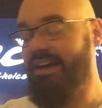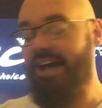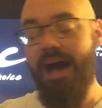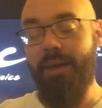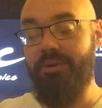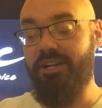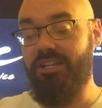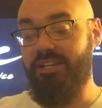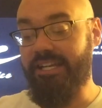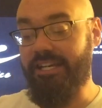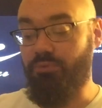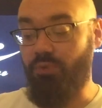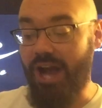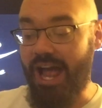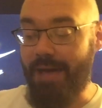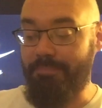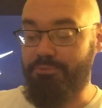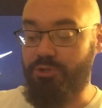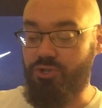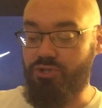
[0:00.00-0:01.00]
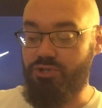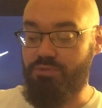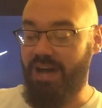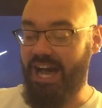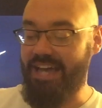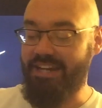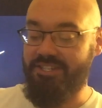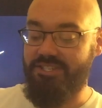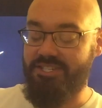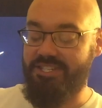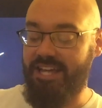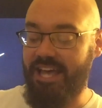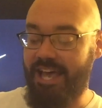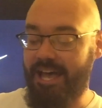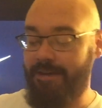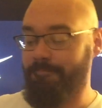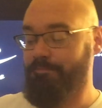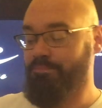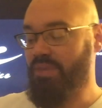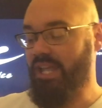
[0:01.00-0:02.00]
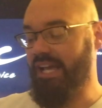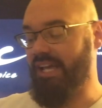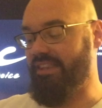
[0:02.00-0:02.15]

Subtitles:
I'm going to lean Raptors -10